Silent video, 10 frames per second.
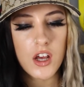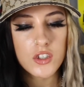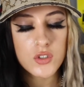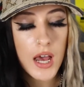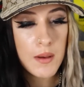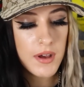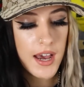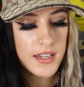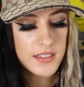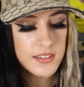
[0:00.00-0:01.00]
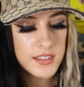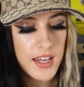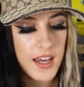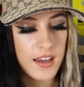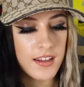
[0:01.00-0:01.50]
So I'm kind of
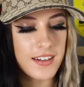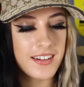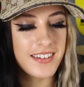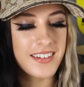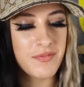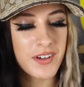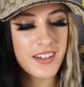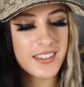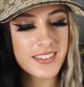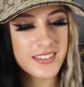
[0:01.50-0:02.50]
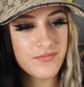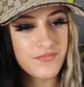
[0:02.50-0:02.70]
scared because